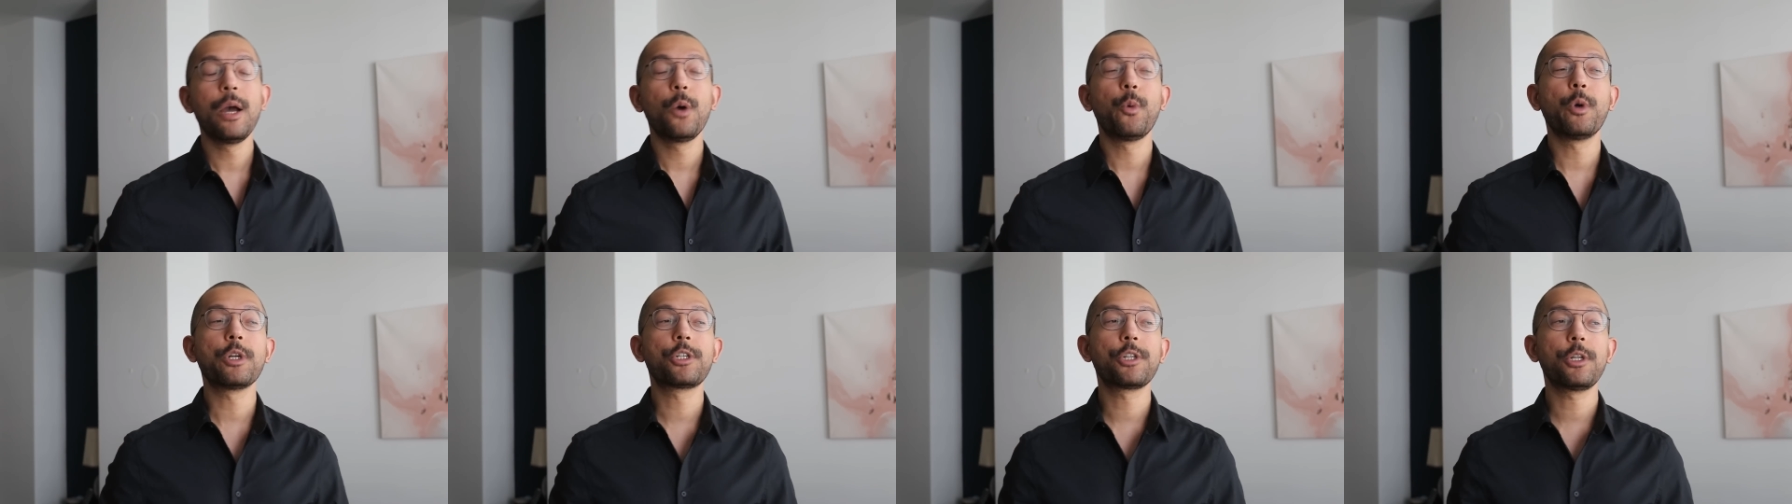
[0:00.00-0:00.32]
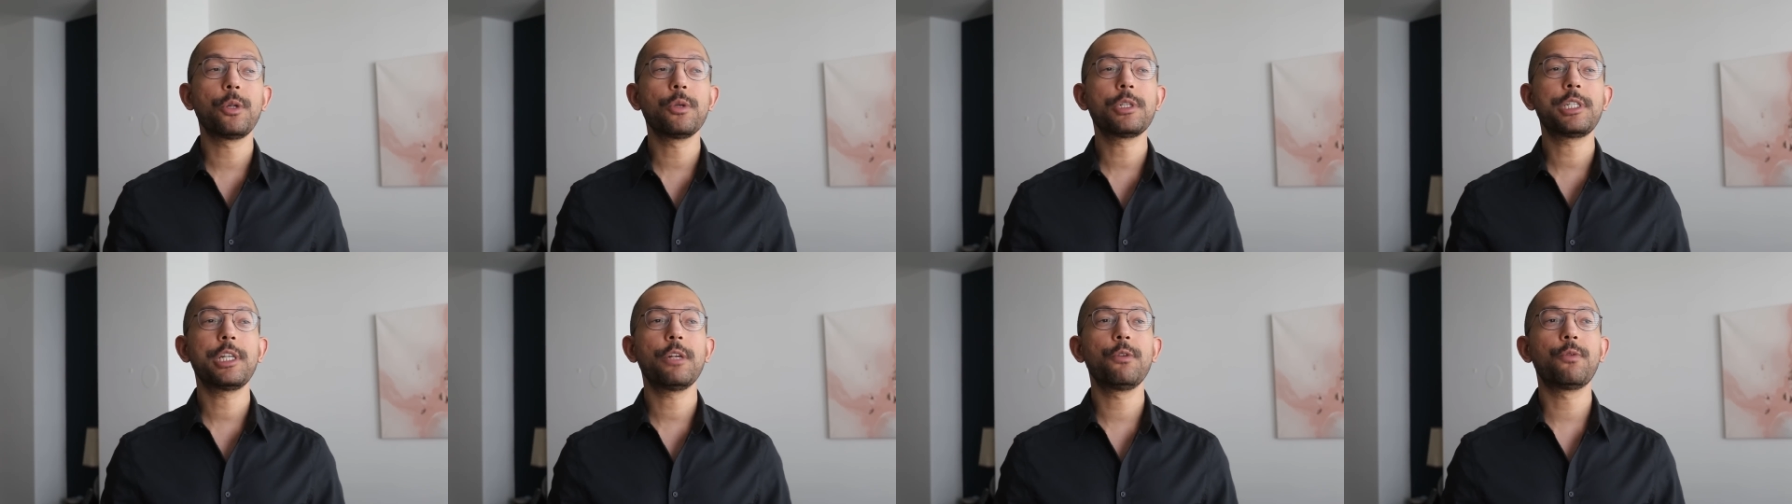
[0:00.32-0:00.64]
which
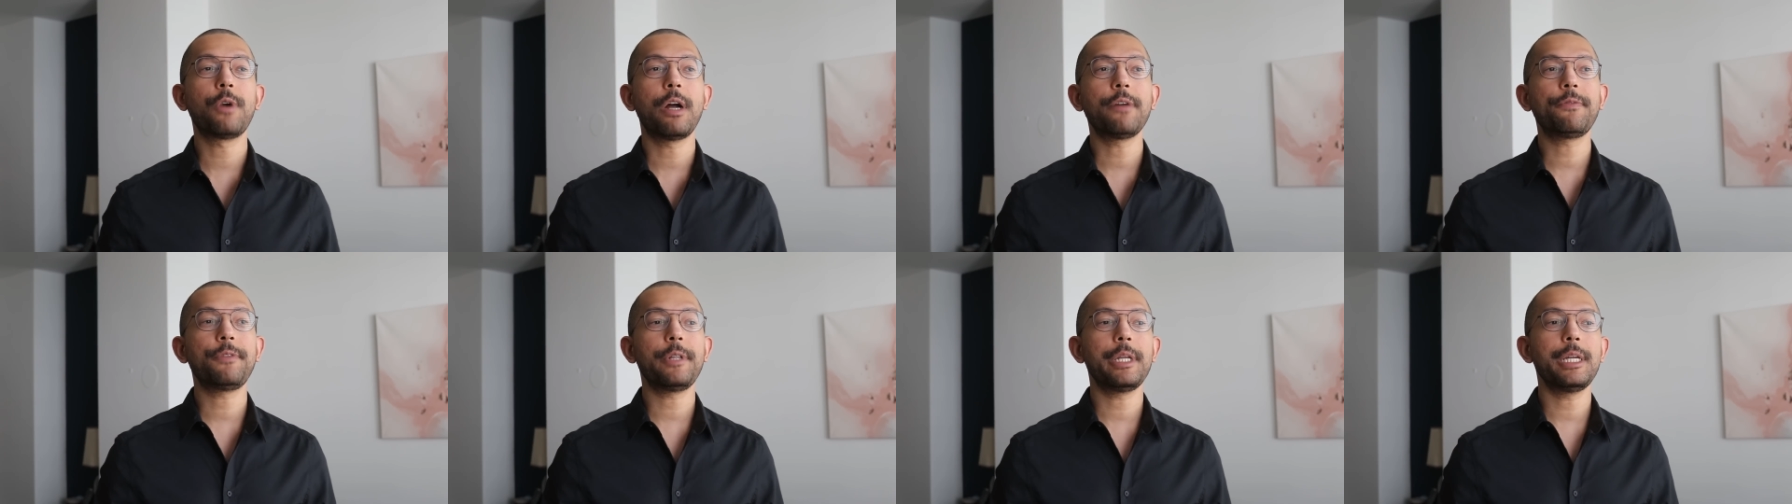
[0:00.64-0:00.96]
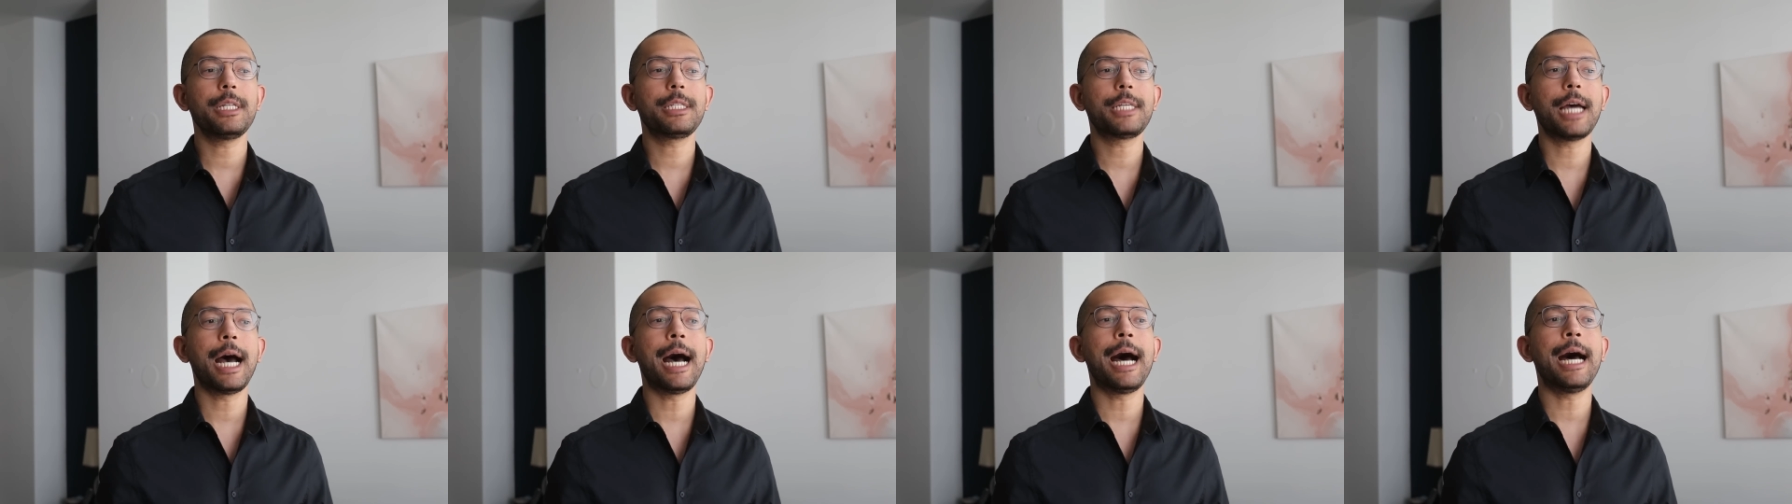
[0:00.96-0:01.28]
loosely
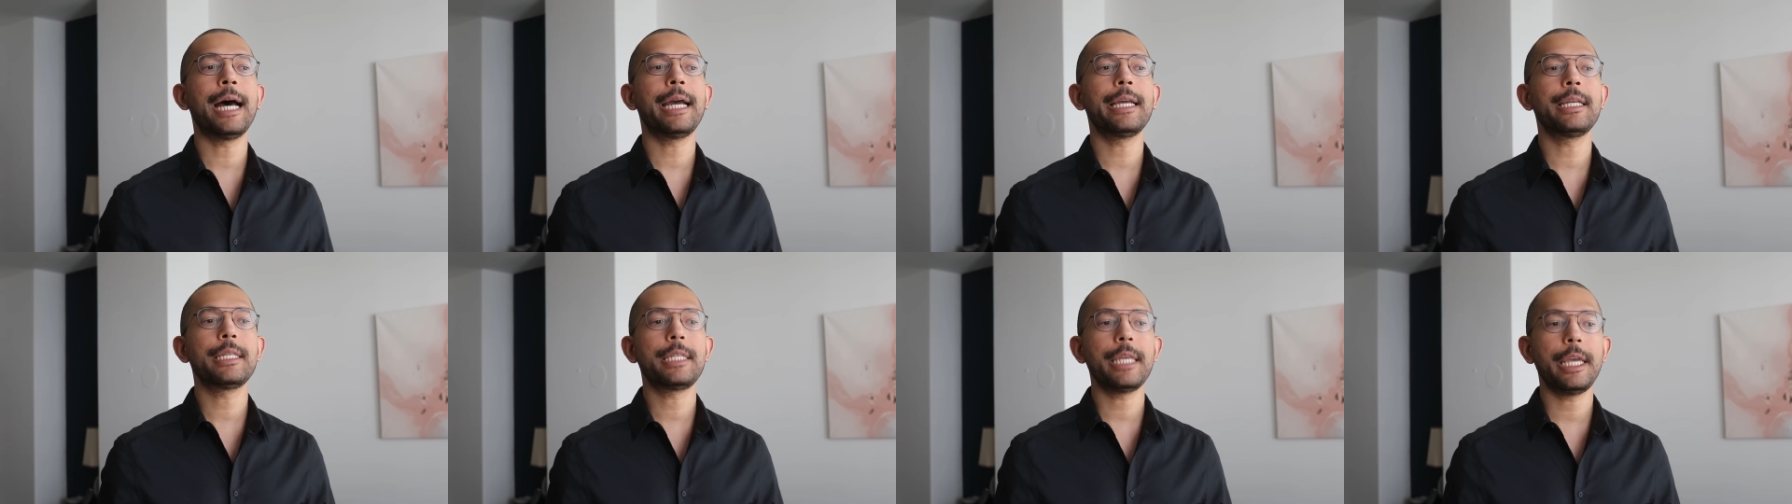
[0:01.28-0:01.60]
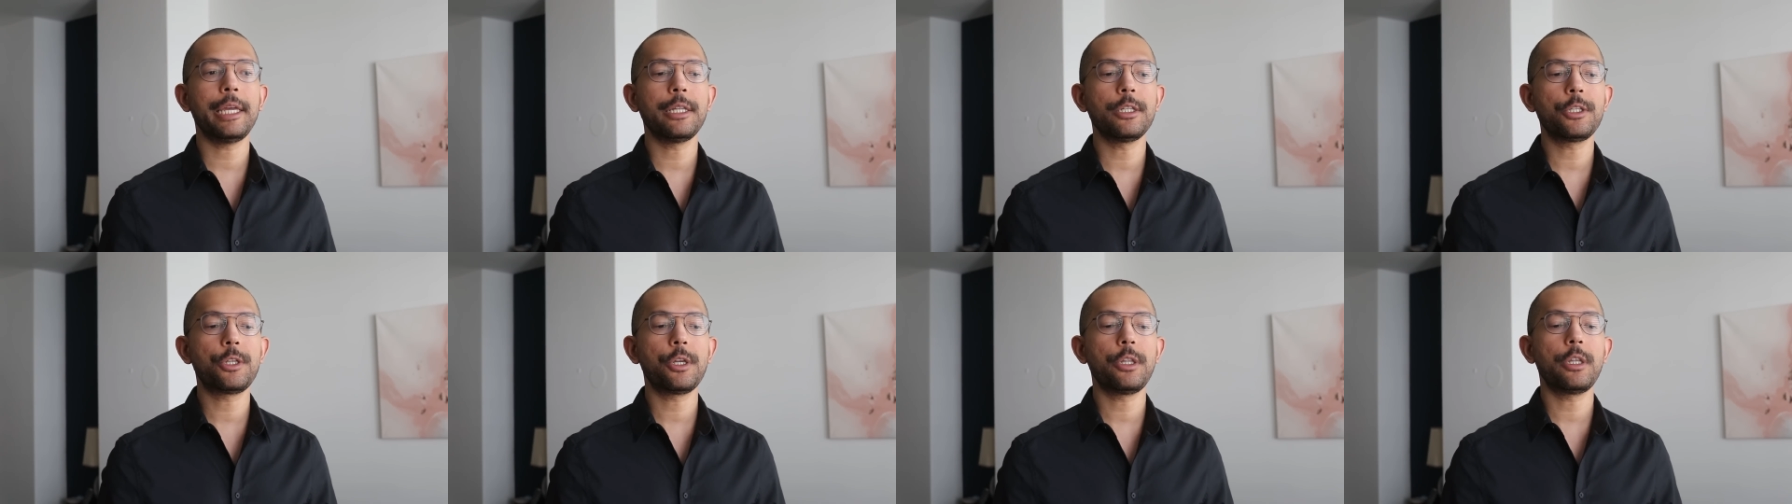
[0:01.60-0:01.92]
roughly ties
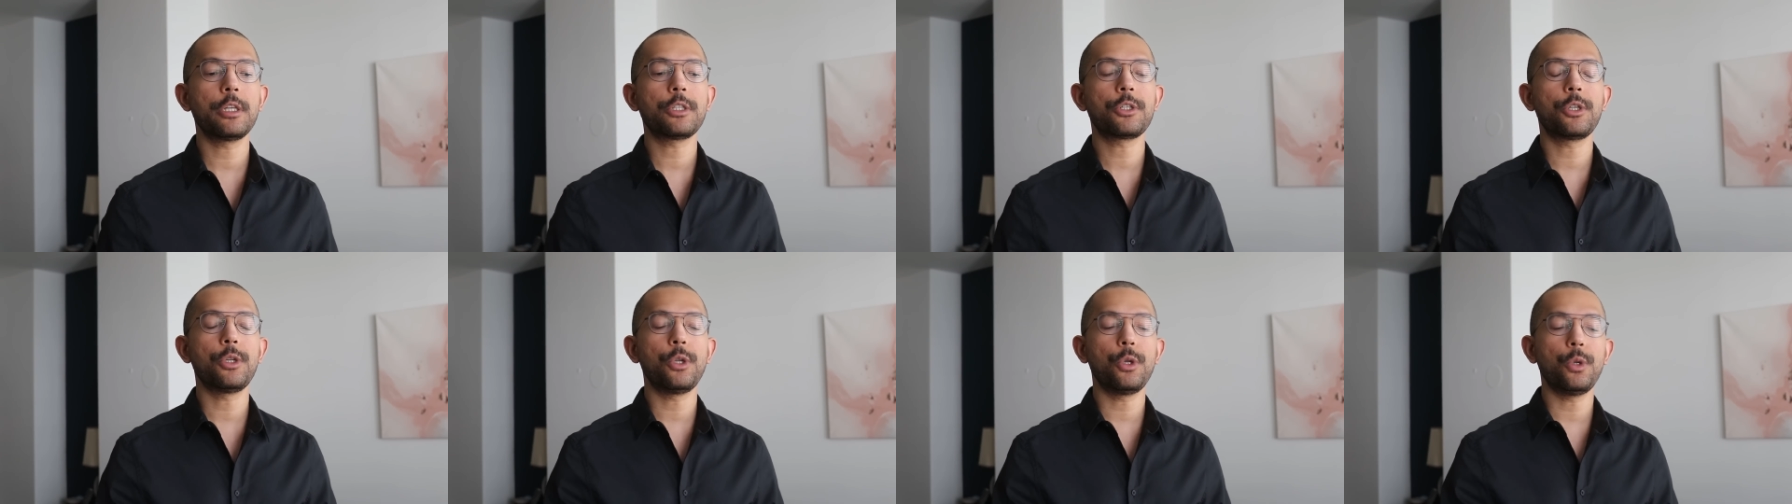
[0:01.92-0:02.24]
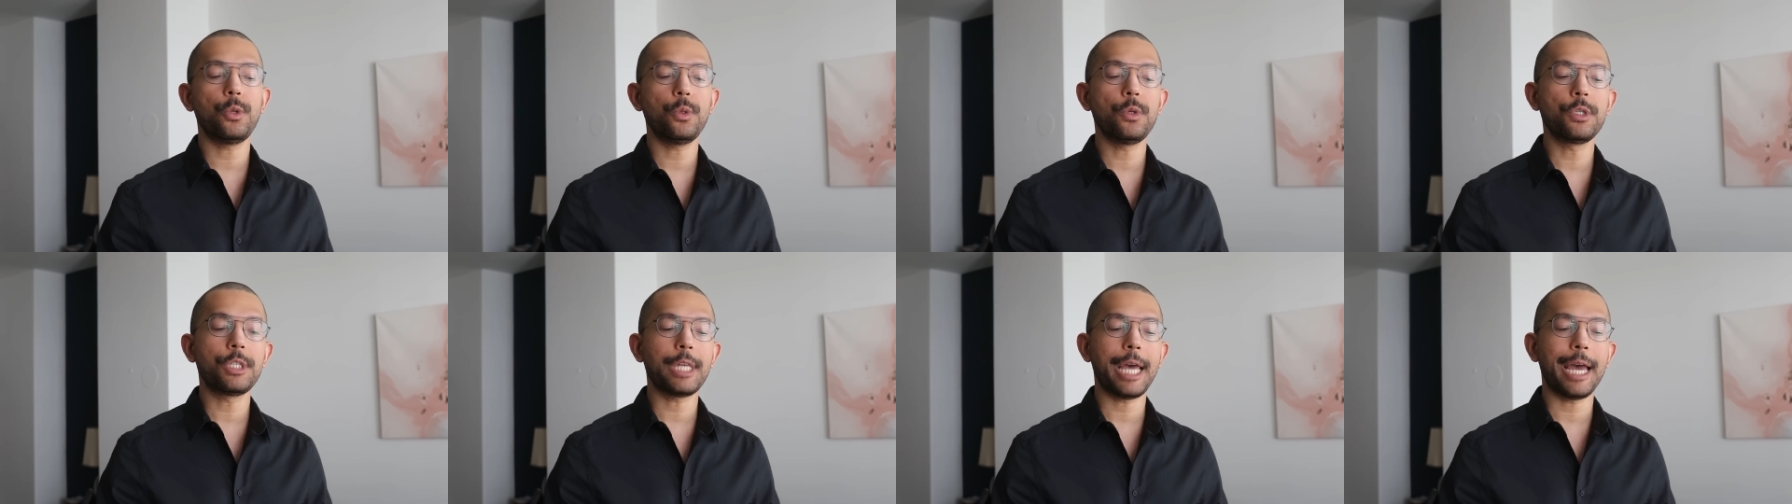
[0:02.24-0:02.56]
into this
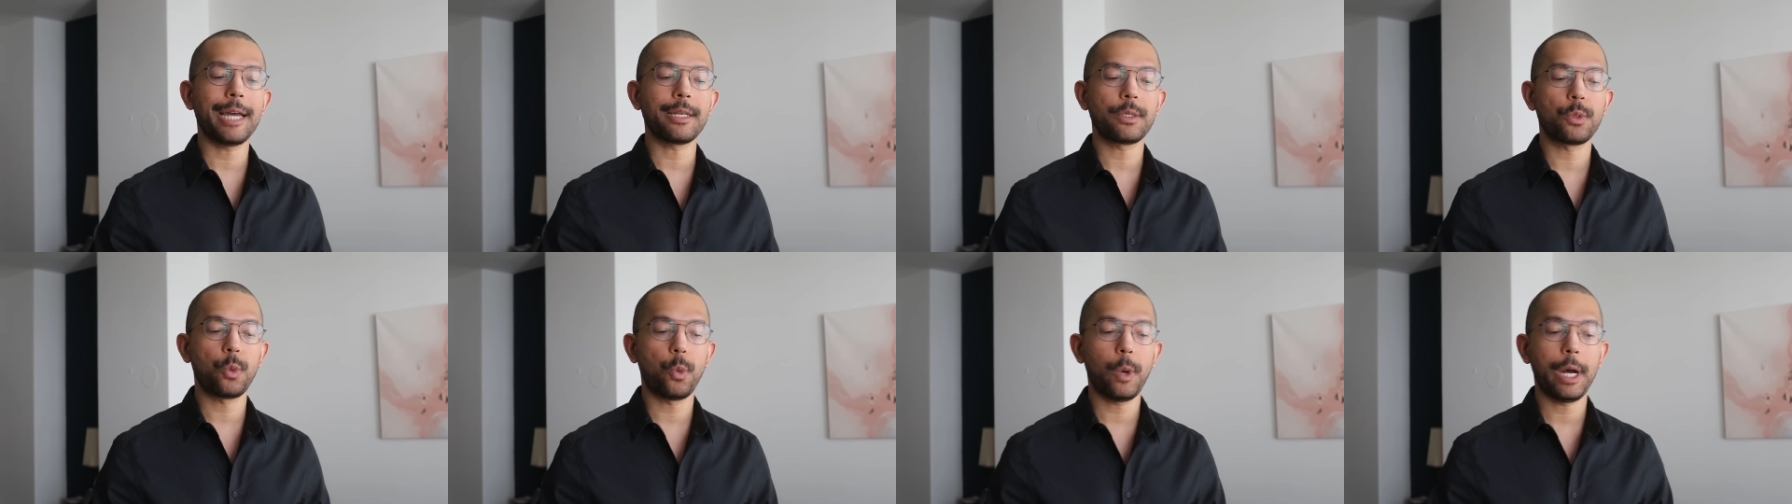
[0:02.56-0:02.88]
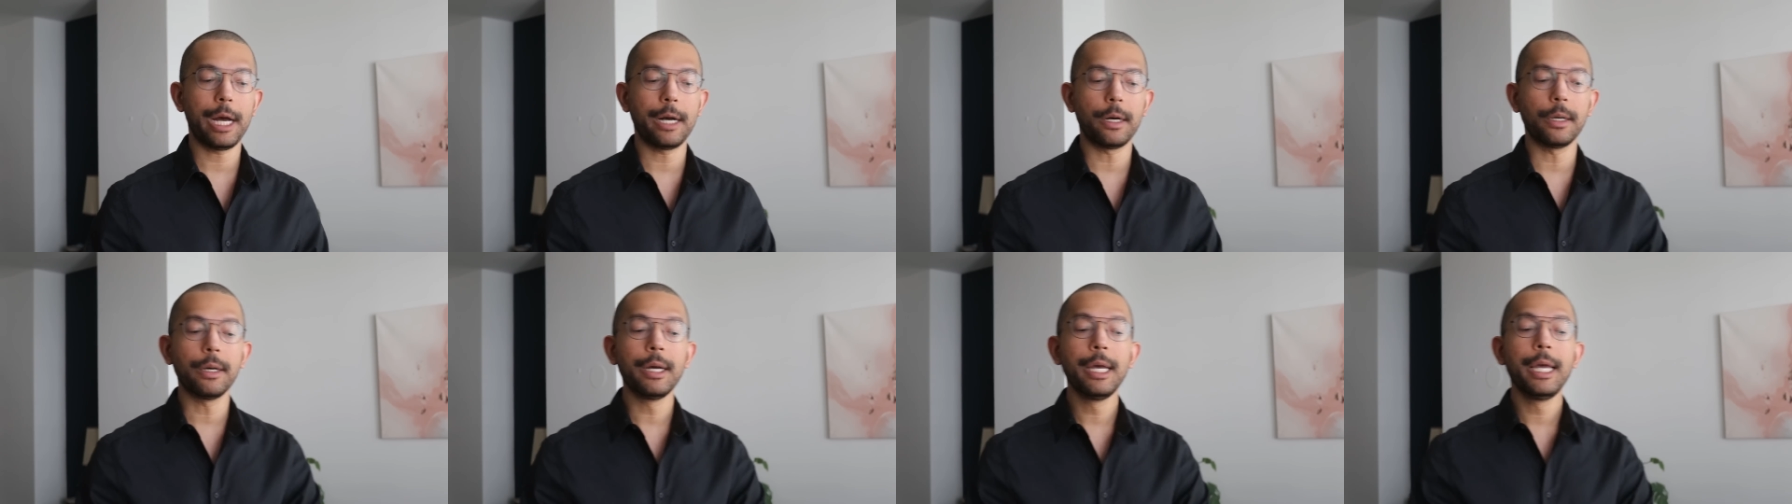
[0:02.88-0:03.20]
news as
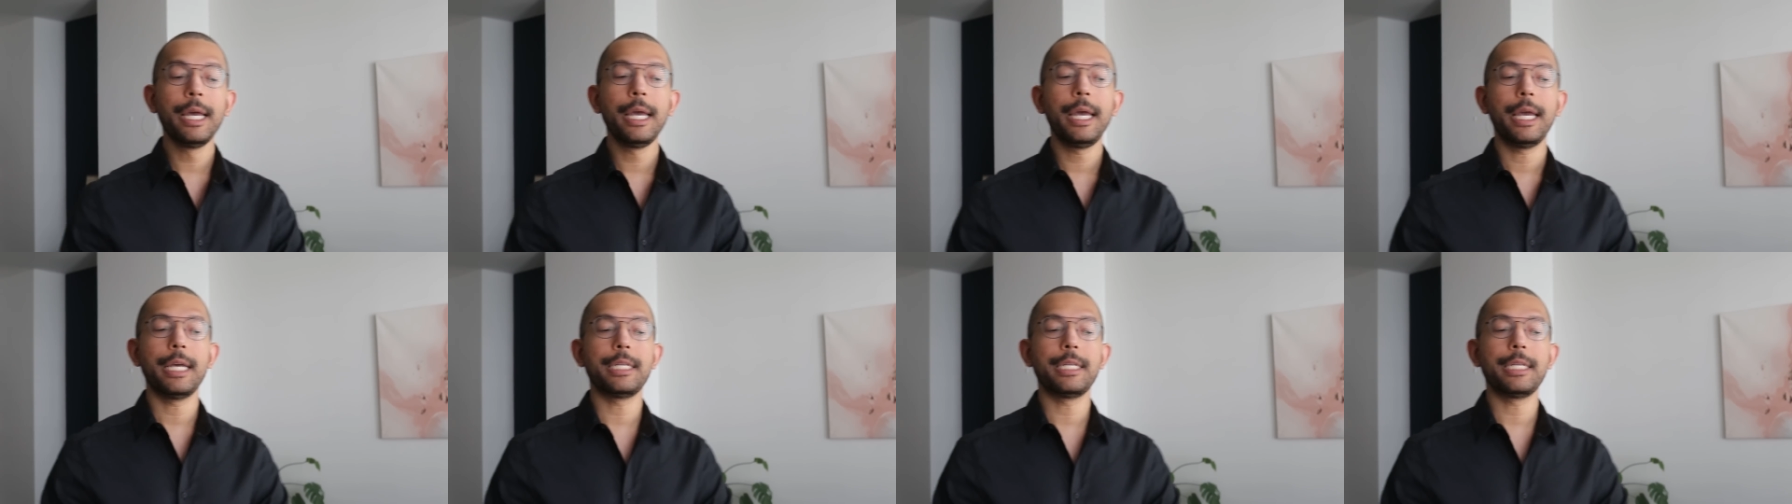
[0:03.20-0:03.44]
well,